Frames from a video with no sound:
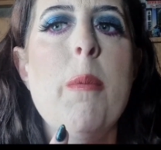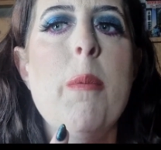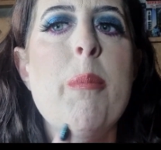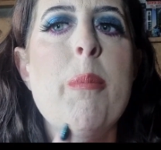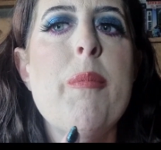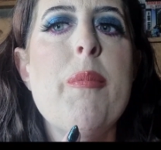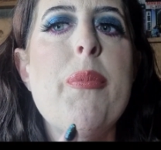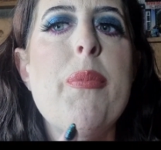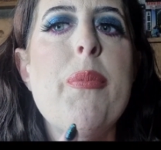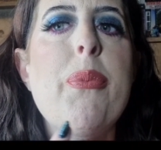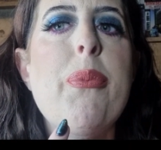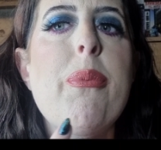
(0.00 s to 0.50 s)

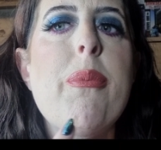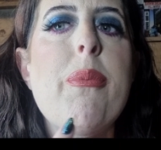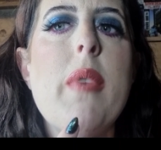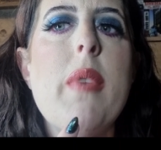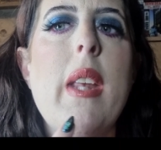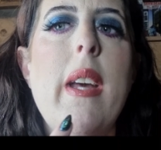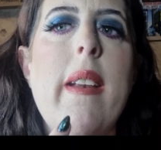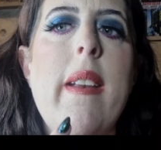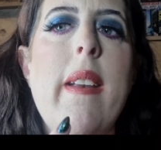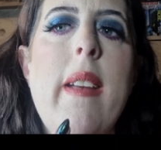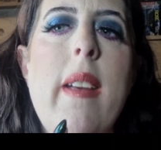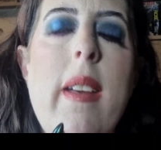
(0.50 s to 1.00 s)

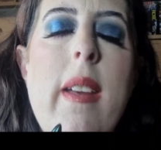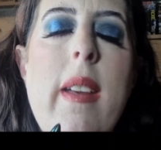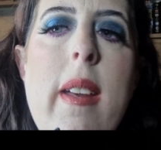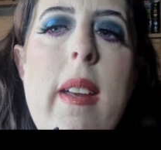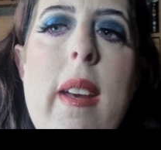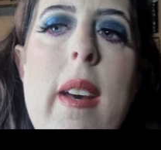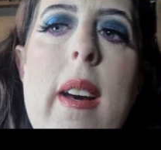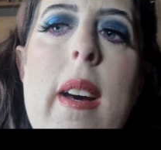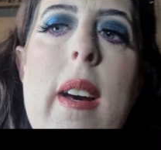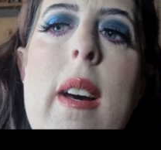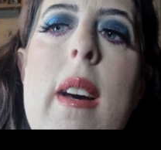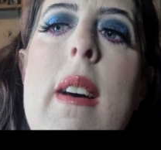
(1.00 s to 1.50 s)
And
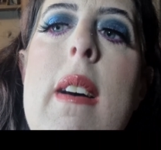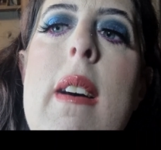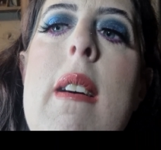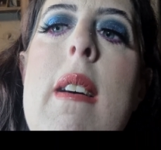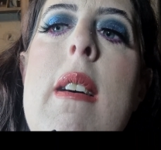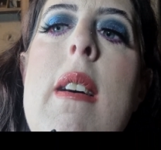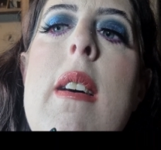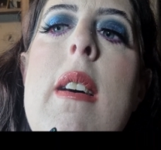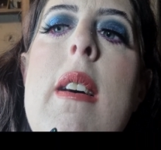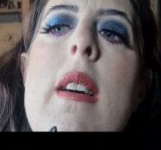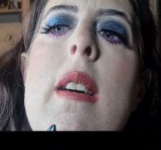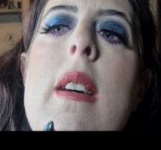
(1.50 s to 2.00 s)

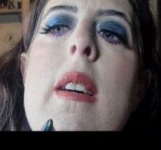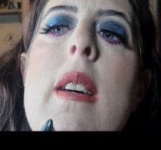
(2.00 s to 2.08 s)
here,